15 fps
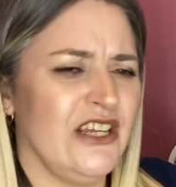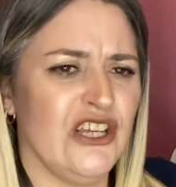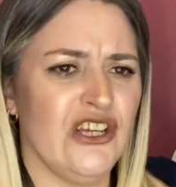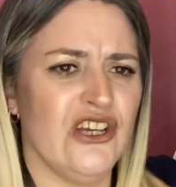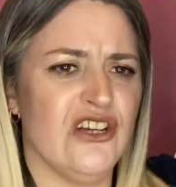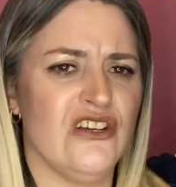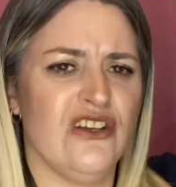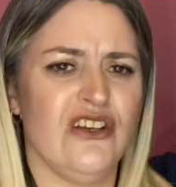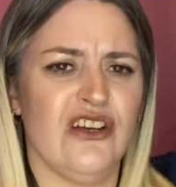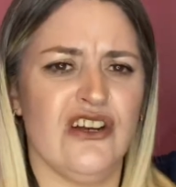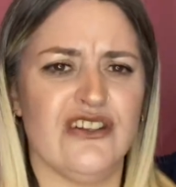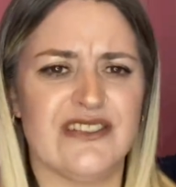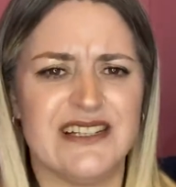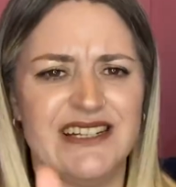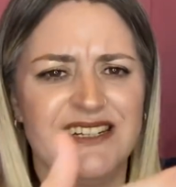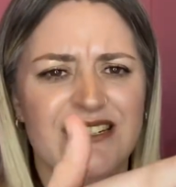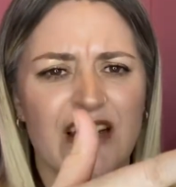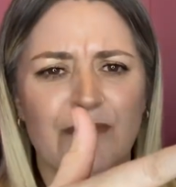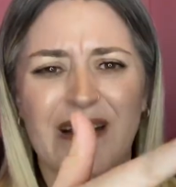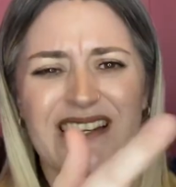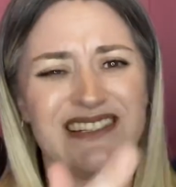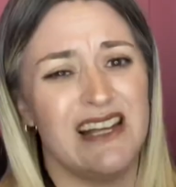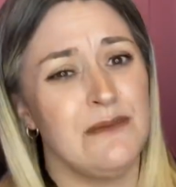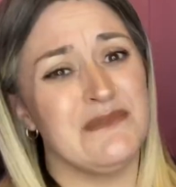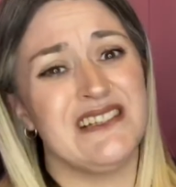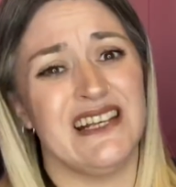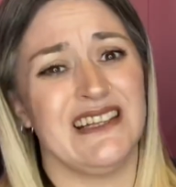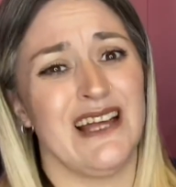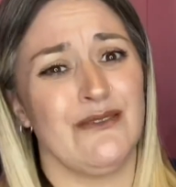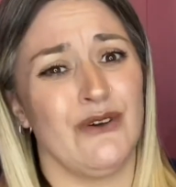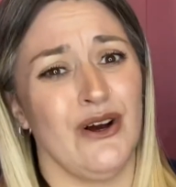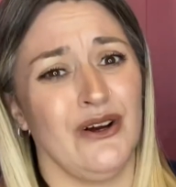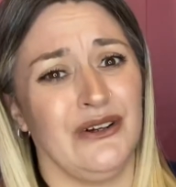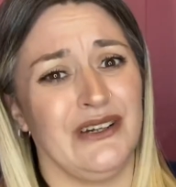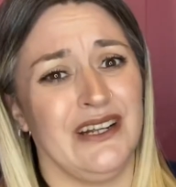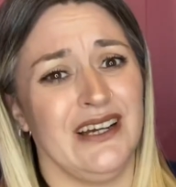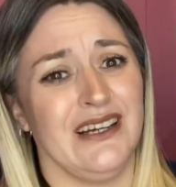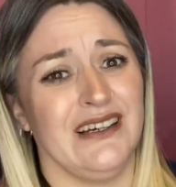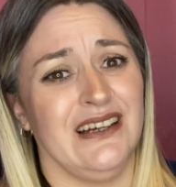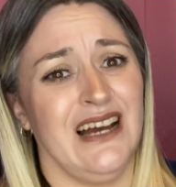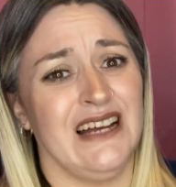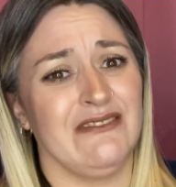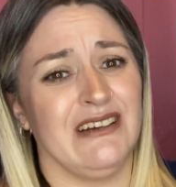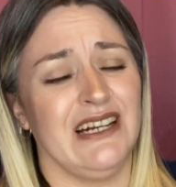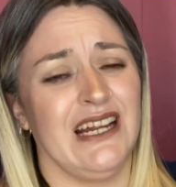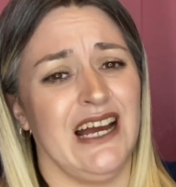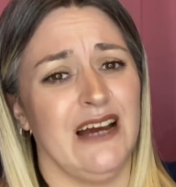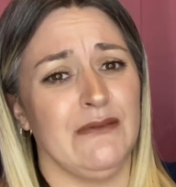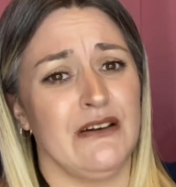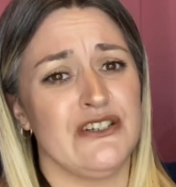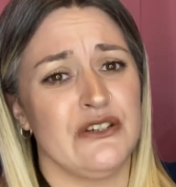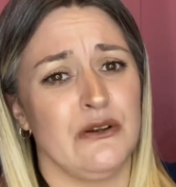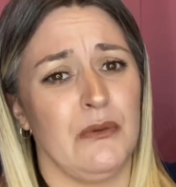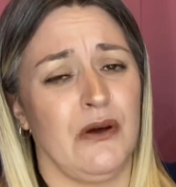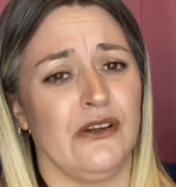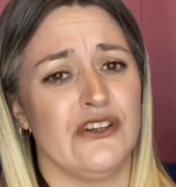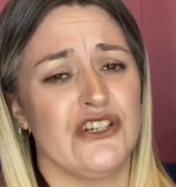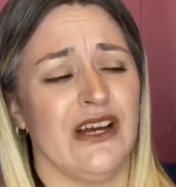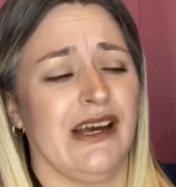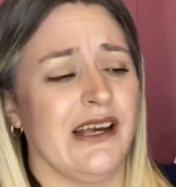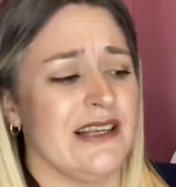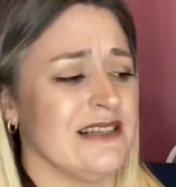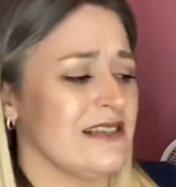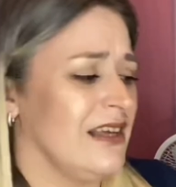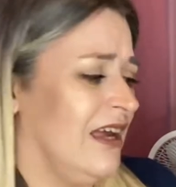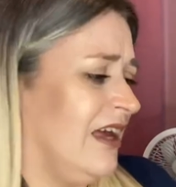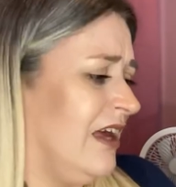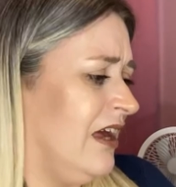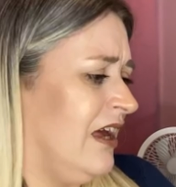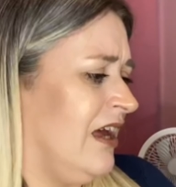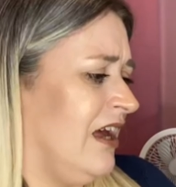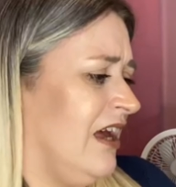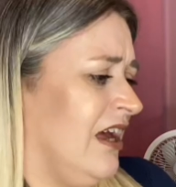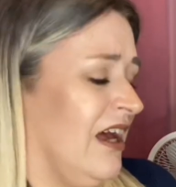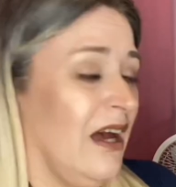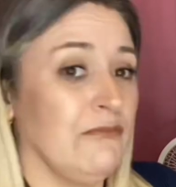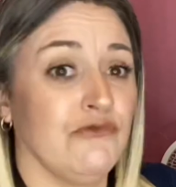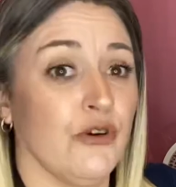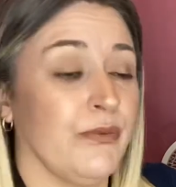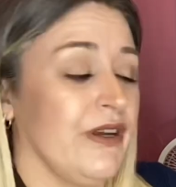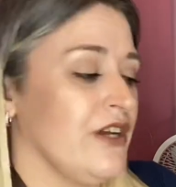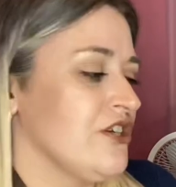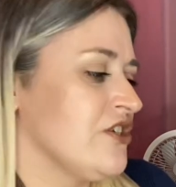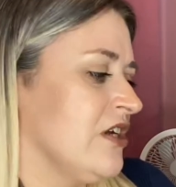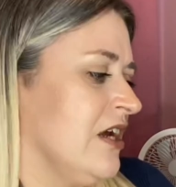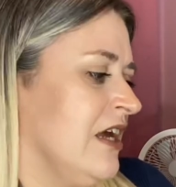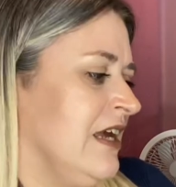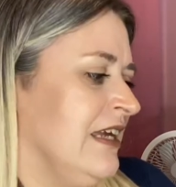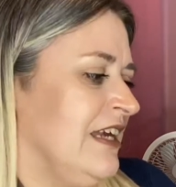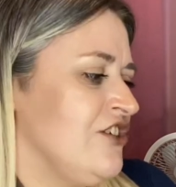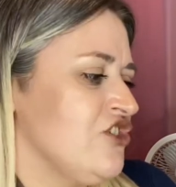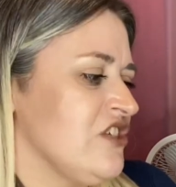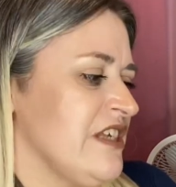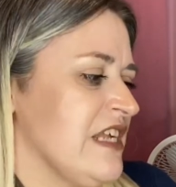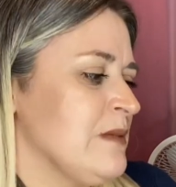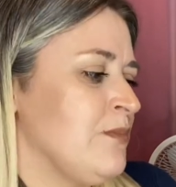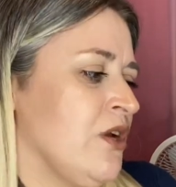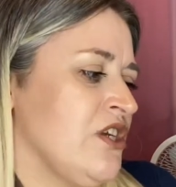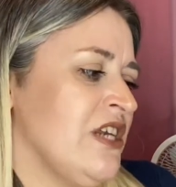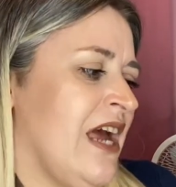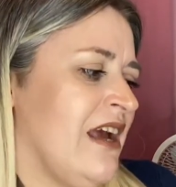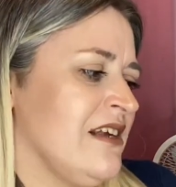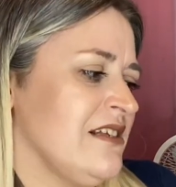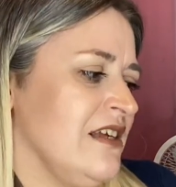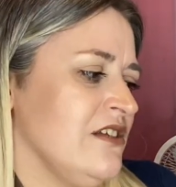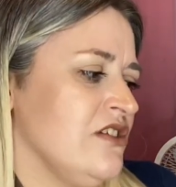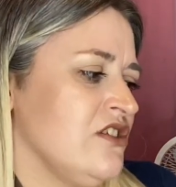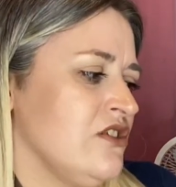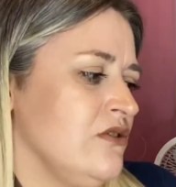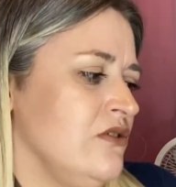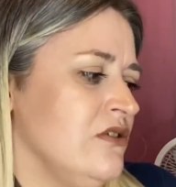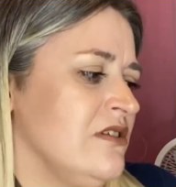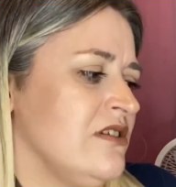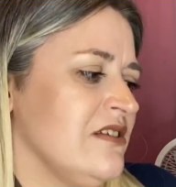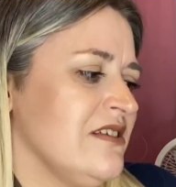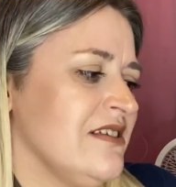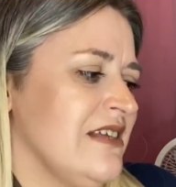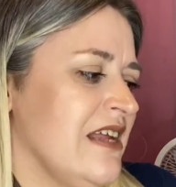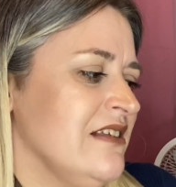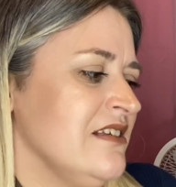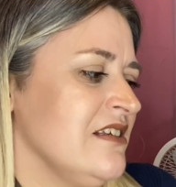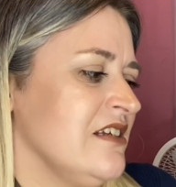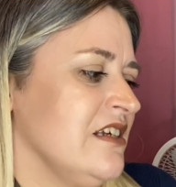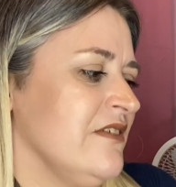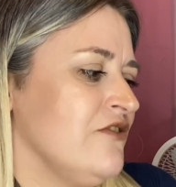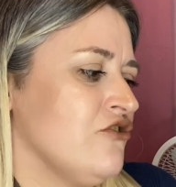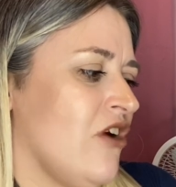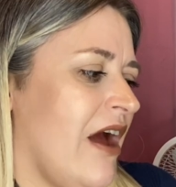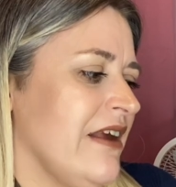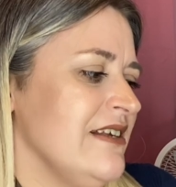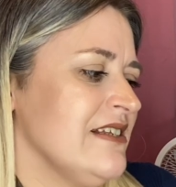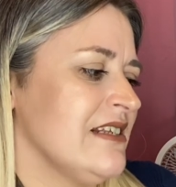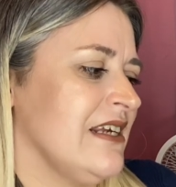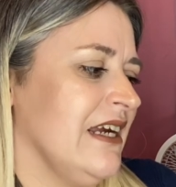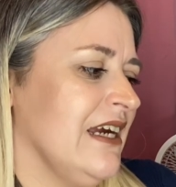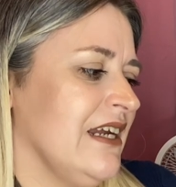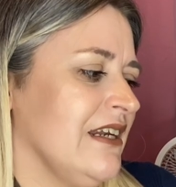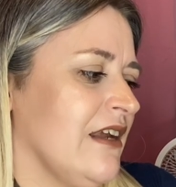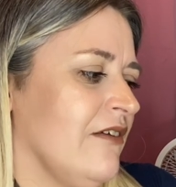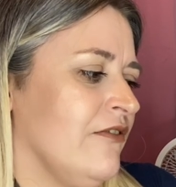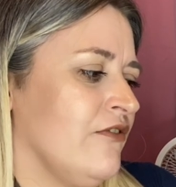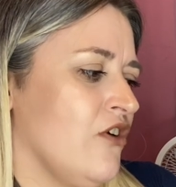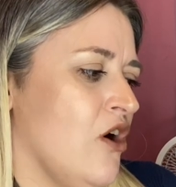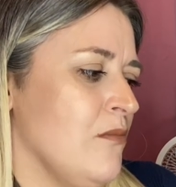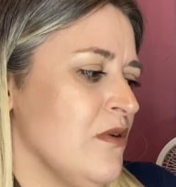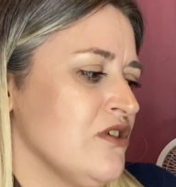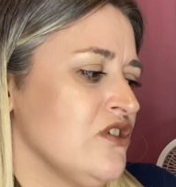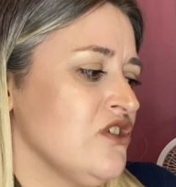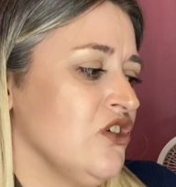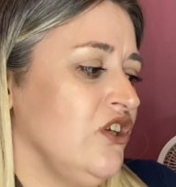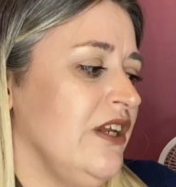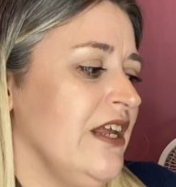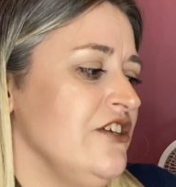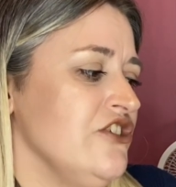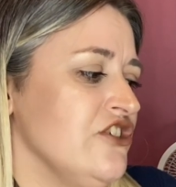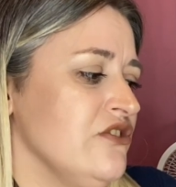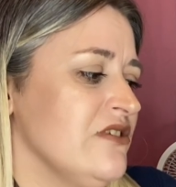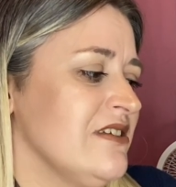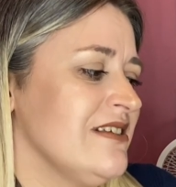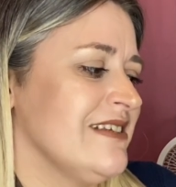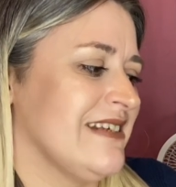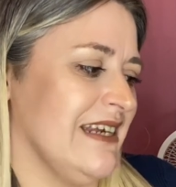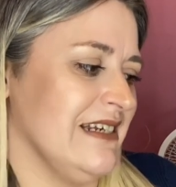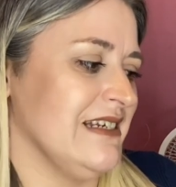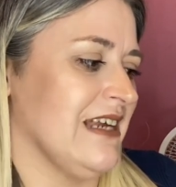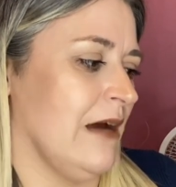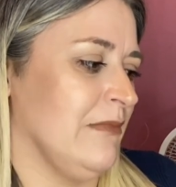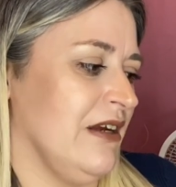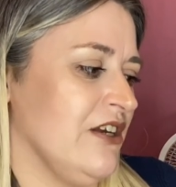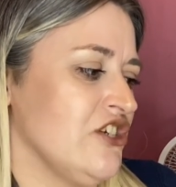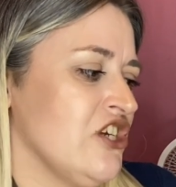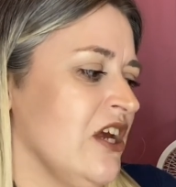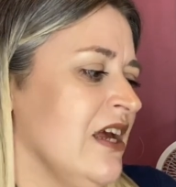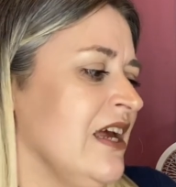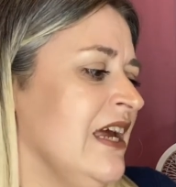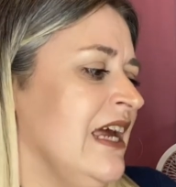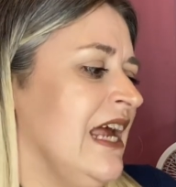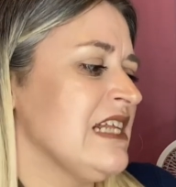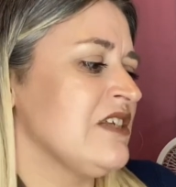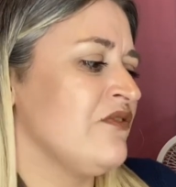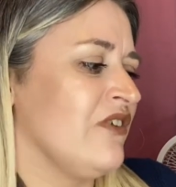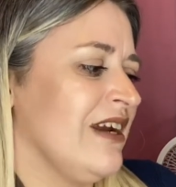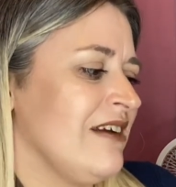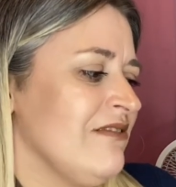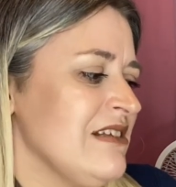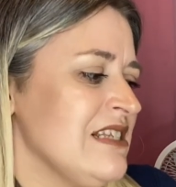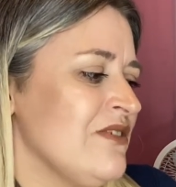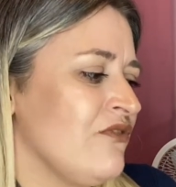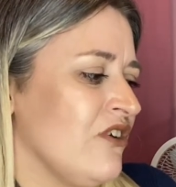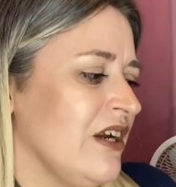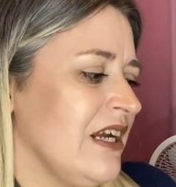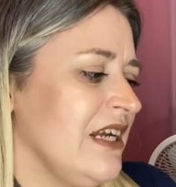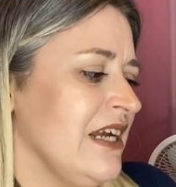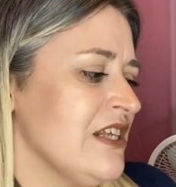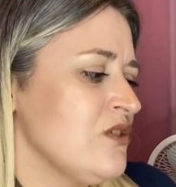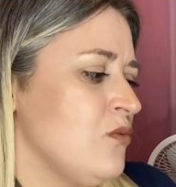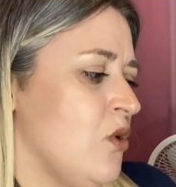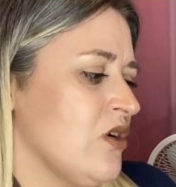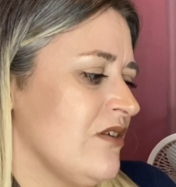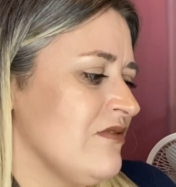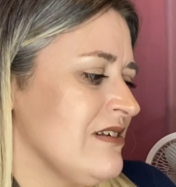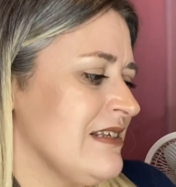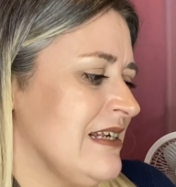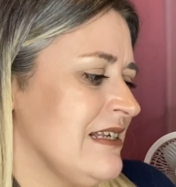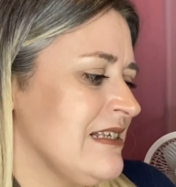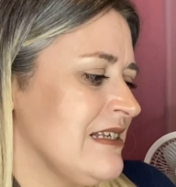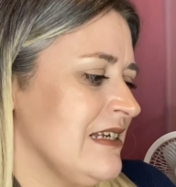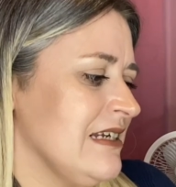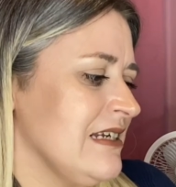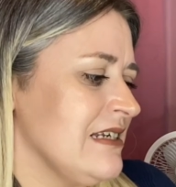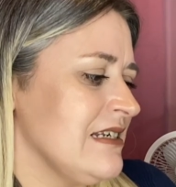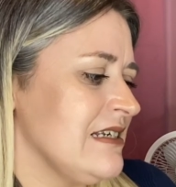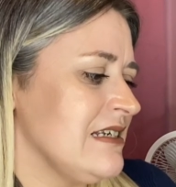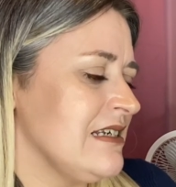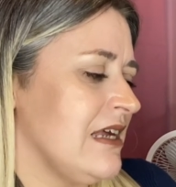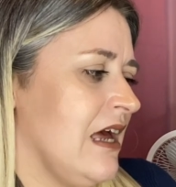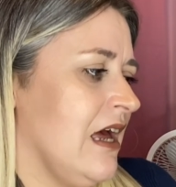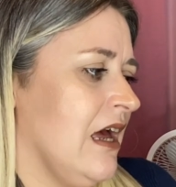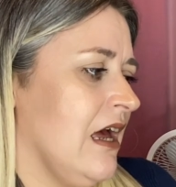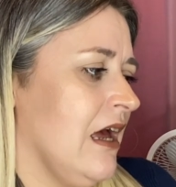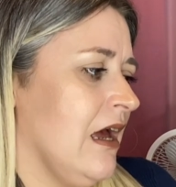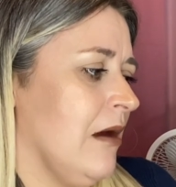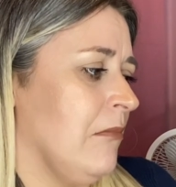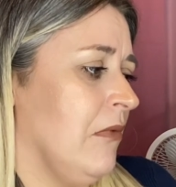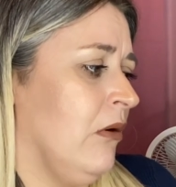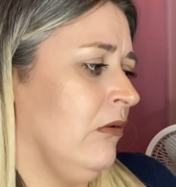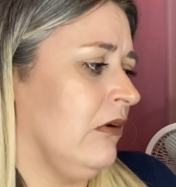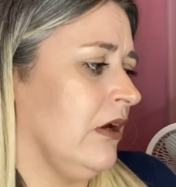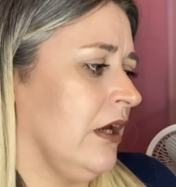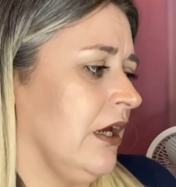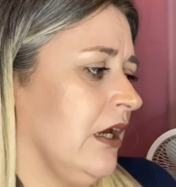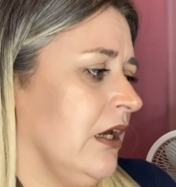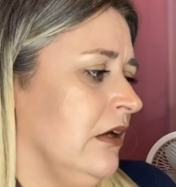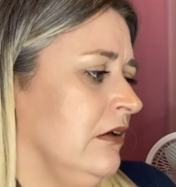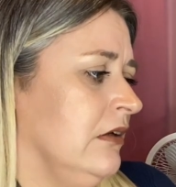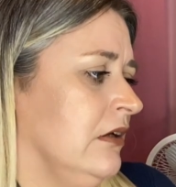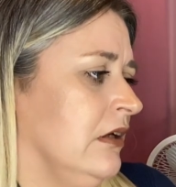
I'm saying that wrong, aren't I? I really am. I do apologize. I'm rubbish. It just says protects and soothes sensitive dry skin from sun-induced skin damage. It's fragrance-free, it's water resistant. Okay.